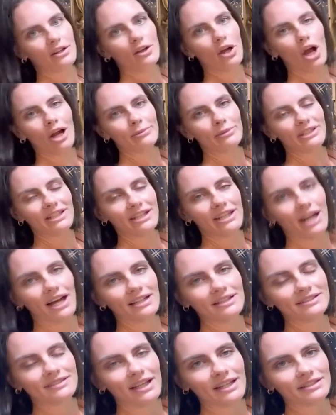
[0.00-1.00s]
carbon
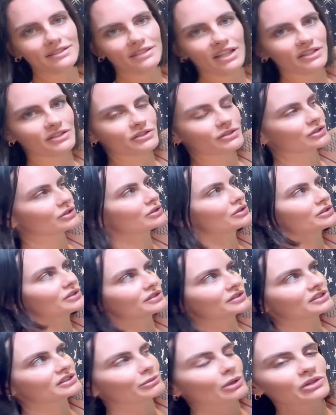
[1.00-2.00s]
dioxide testers
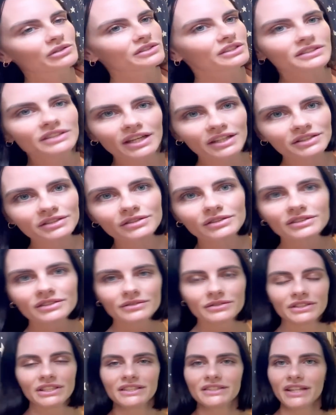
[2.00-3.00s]
and smoke
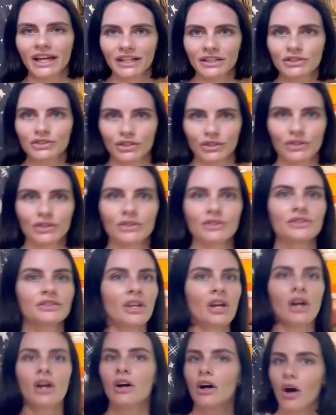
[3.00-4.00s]
detectors
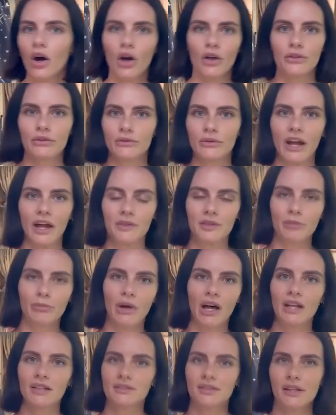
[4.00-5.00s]
all throughout the
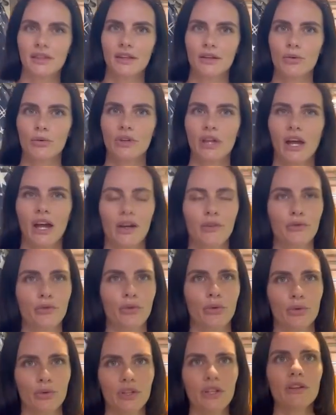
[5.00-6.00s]
bus. I think we have
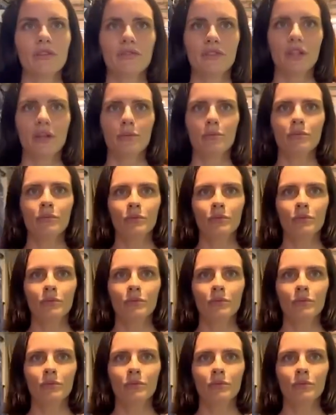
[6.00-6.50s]
3 of them,